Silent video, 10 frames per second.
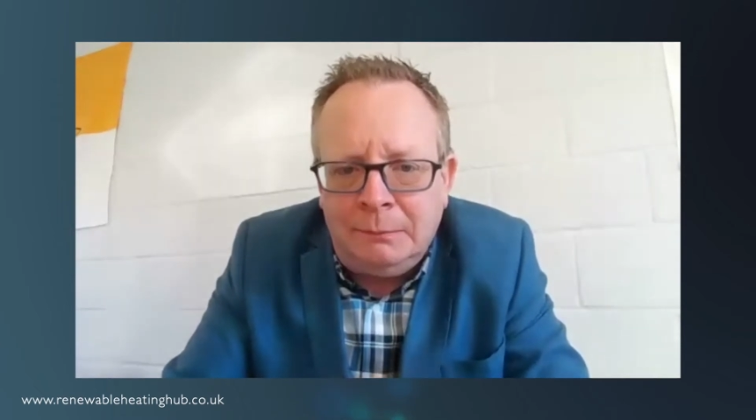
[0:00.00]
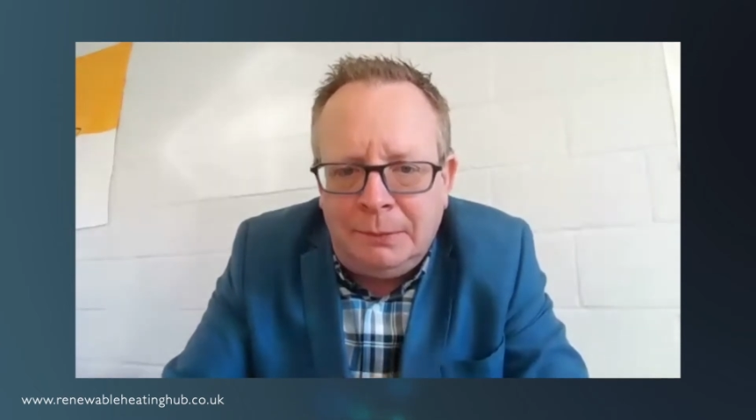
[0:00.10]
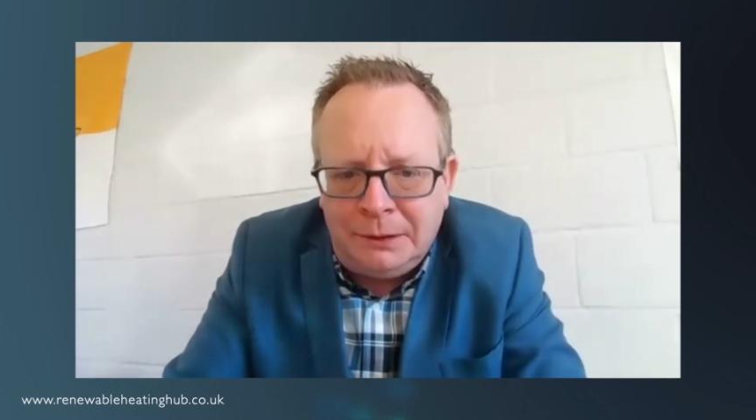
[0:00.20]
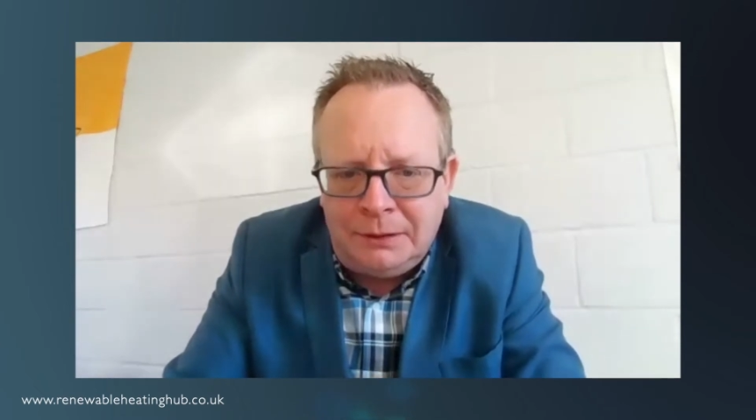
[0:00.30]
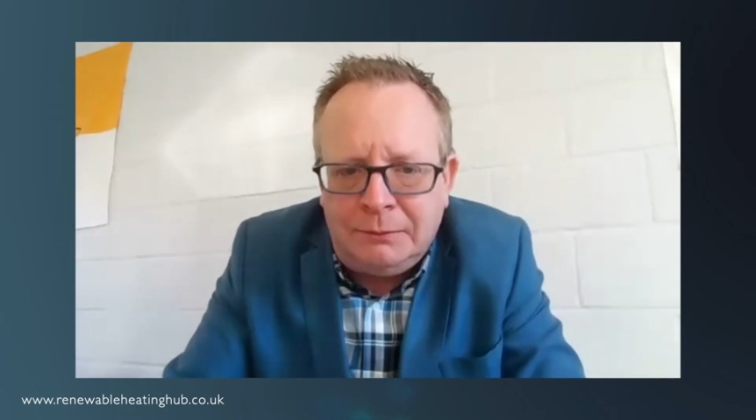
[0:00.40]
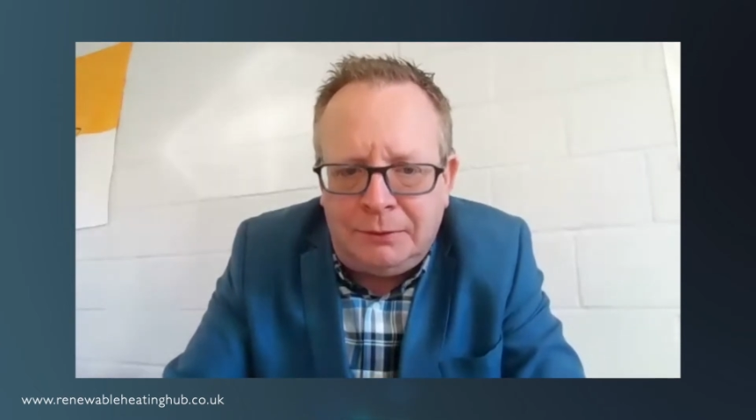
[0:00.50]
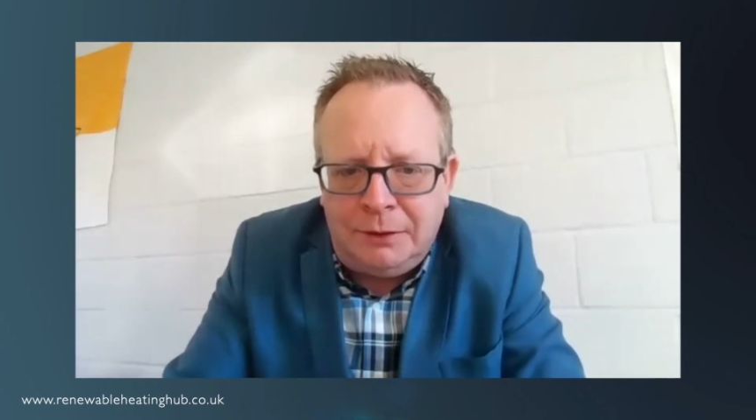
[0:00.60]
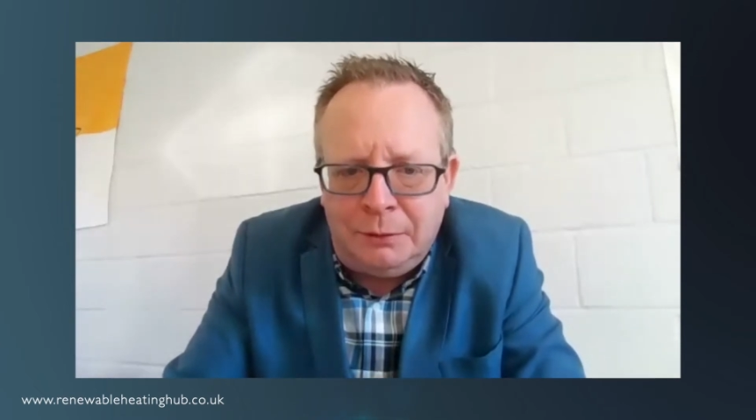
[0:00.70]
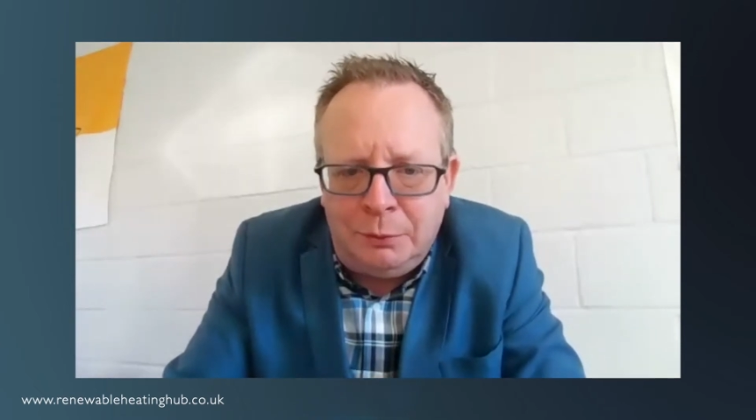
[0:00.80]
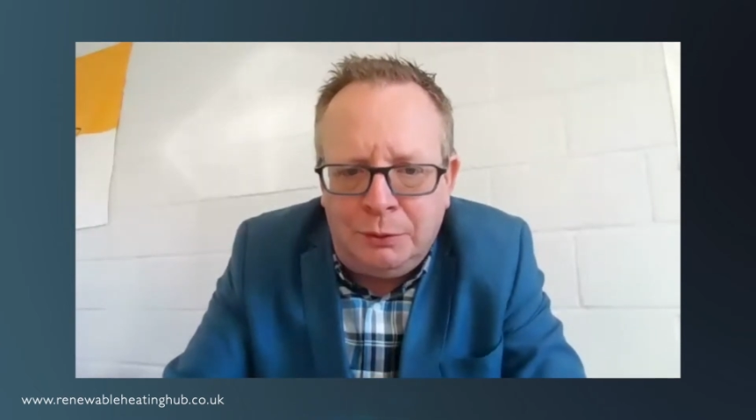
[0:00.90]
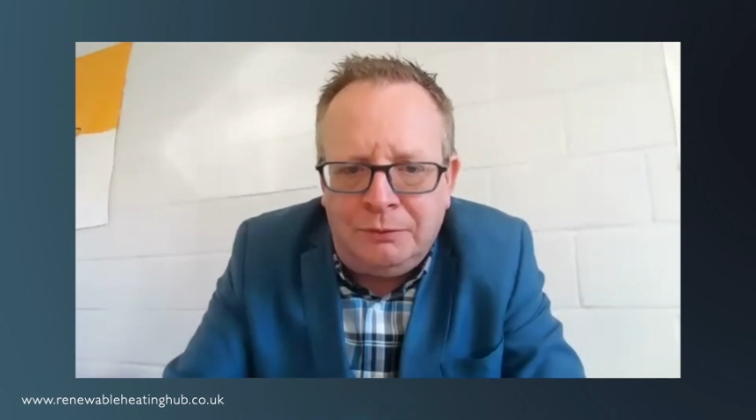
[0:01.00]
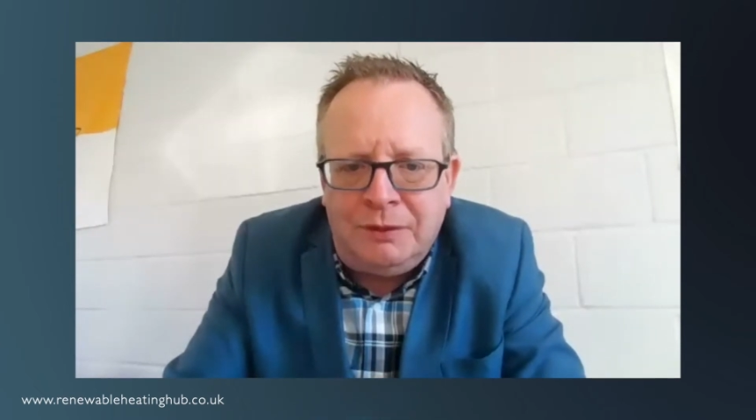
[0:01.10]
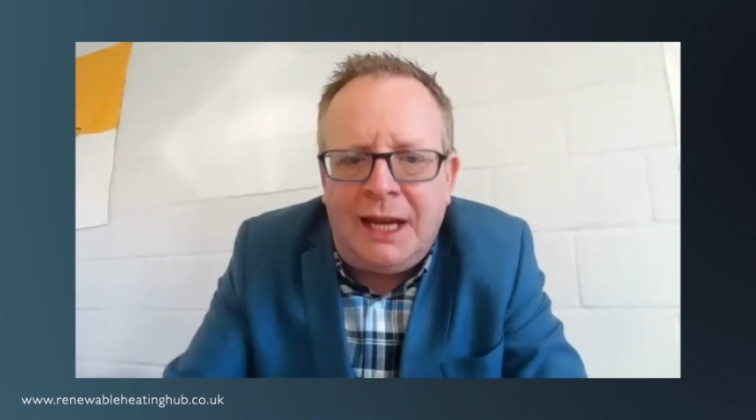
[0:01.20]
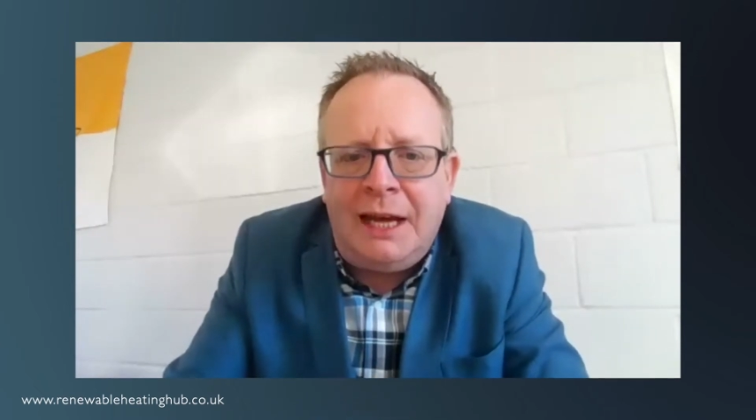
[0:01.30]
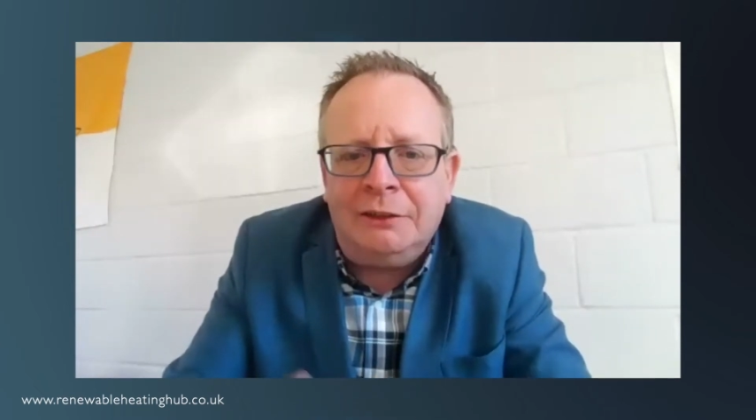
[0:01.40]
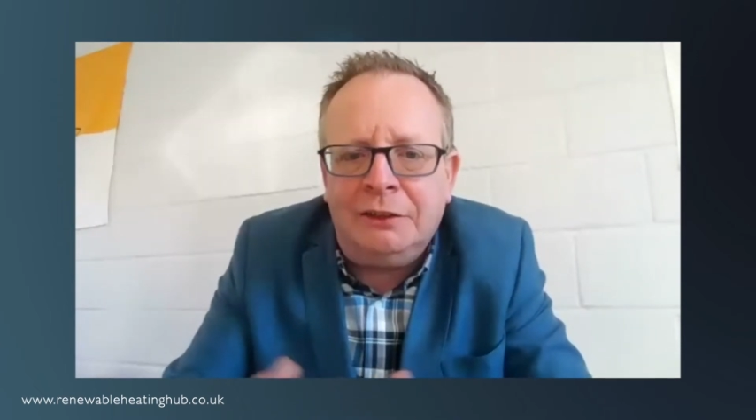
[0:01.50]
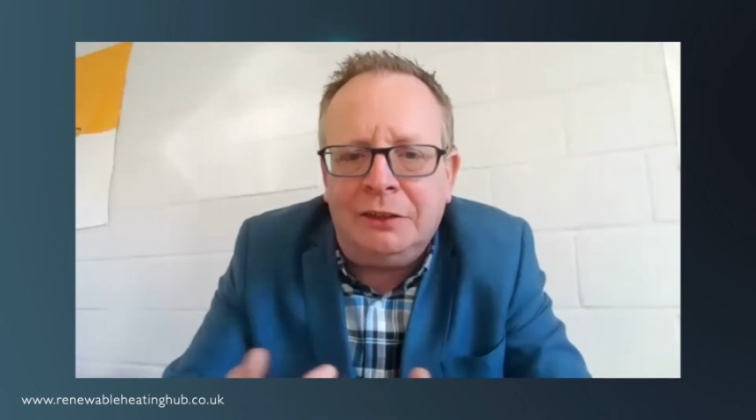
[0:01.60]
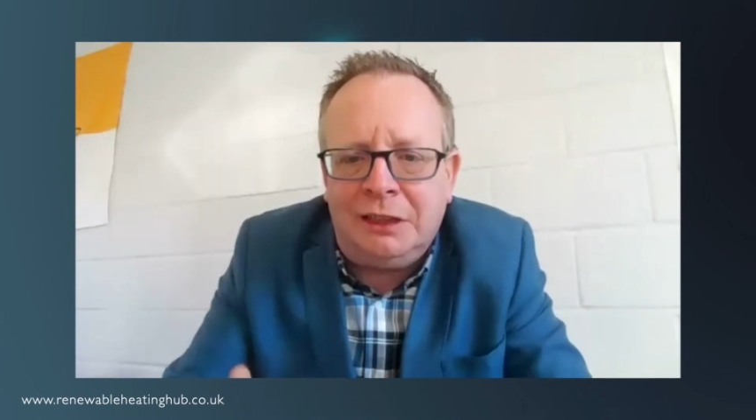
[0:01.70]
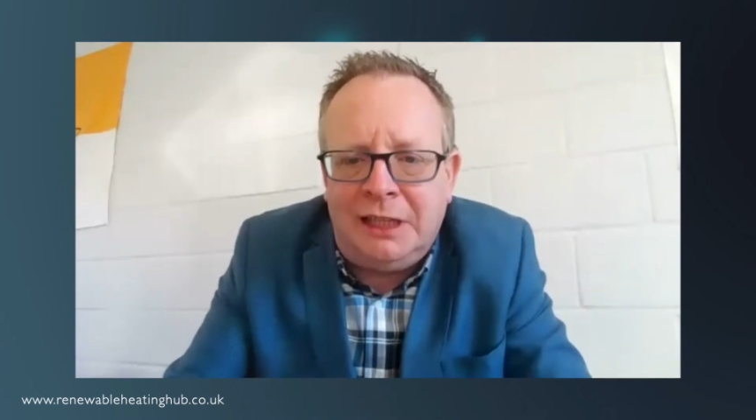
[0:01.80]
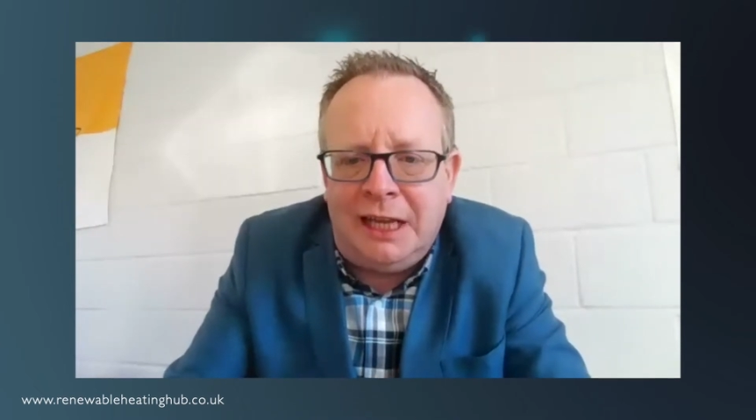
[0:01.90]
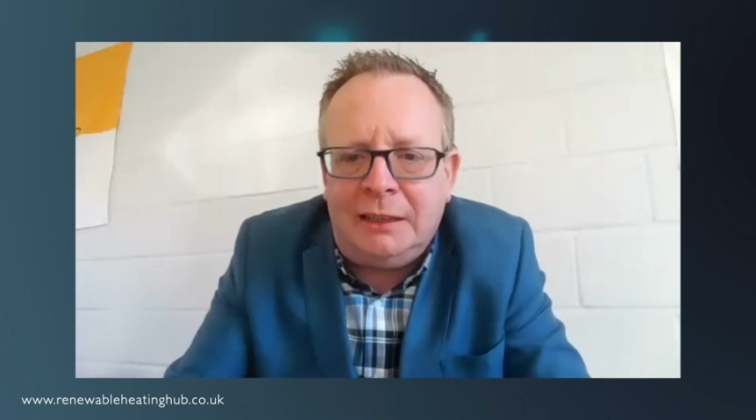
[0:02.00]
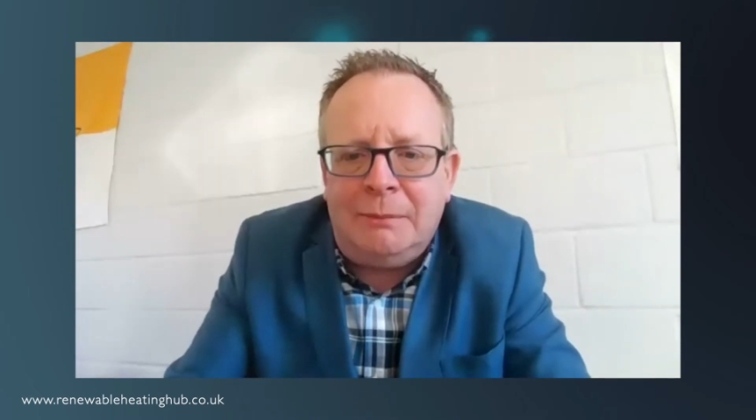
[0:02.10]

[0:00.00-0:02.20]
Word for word: push them through the wall of the house and connect